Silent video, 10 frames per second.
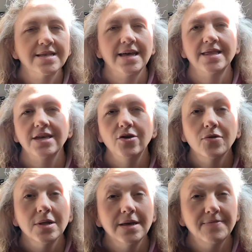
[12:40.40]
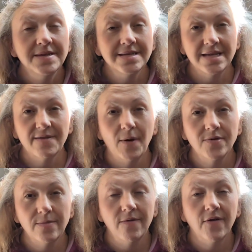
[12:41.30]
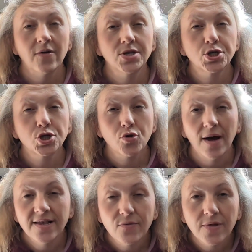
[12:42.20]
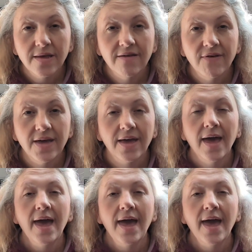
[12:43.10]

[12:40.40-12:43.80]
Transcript: Like the eucalyptus is supposed to be very stress relieving,